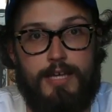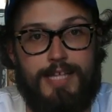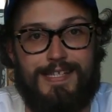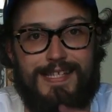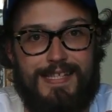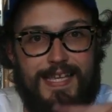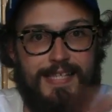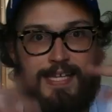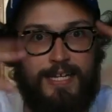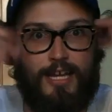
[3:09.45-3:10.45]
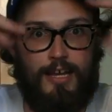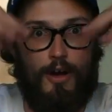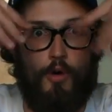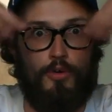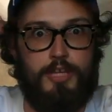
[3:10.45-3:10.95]
It's a seasoned
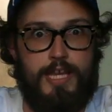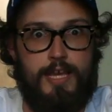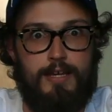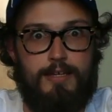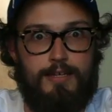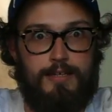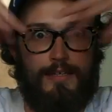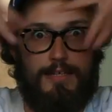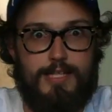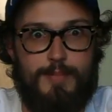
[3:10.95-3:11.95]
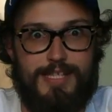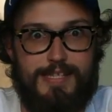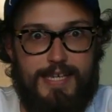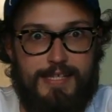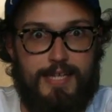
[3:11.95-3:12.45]
oldie. It's been
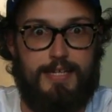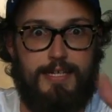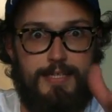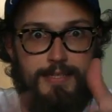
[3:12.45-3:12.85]
seasoned.